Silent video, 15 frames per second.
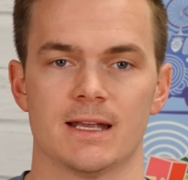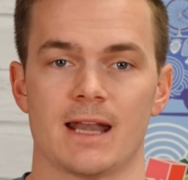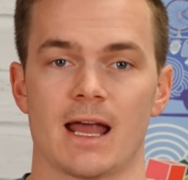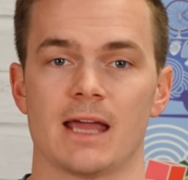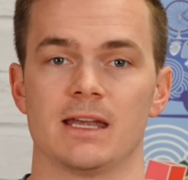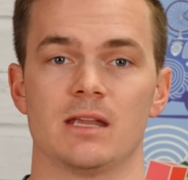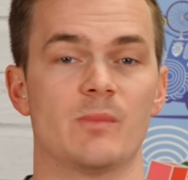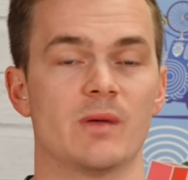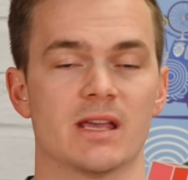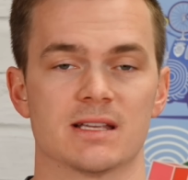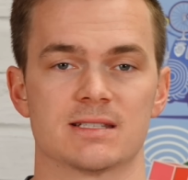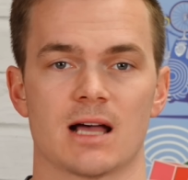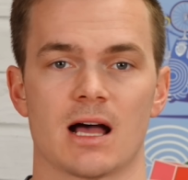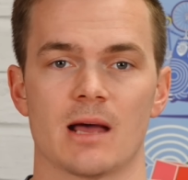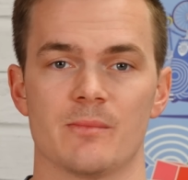90
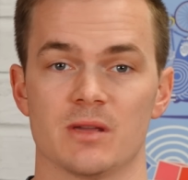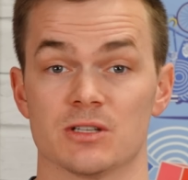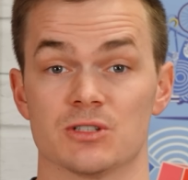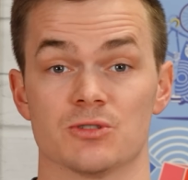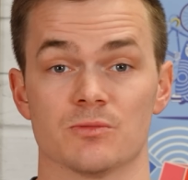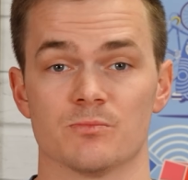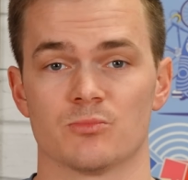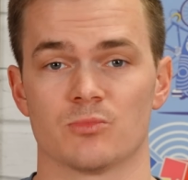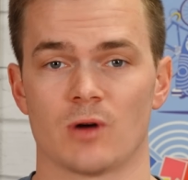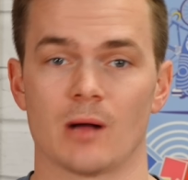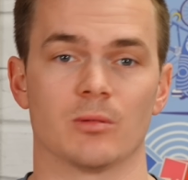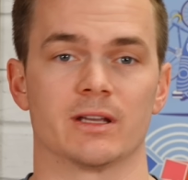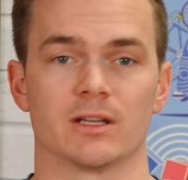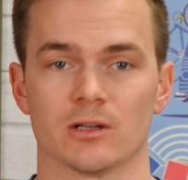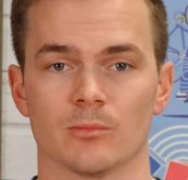psi because you're
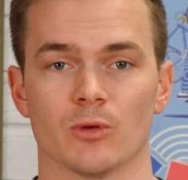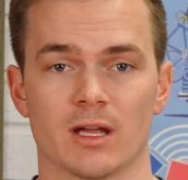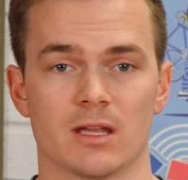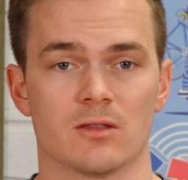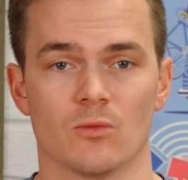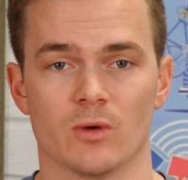probably going to break the